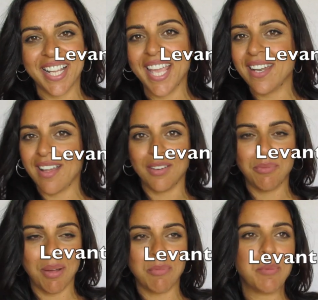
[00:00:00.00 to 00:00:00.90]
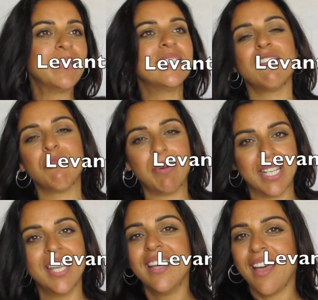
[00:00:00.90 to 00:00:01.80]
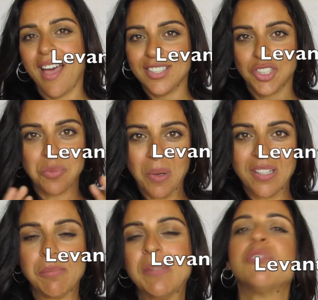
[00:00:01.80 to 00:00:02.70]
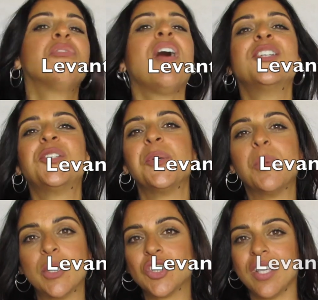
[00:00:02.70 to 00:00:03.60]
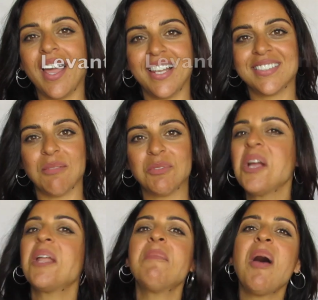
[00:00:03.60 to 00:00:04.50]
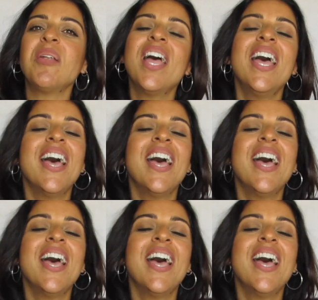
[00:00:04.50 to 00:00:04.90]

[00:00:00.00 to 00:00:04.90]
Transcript: Again, I'm repetitive, but I just want to specify to you which dialect I'm talking about.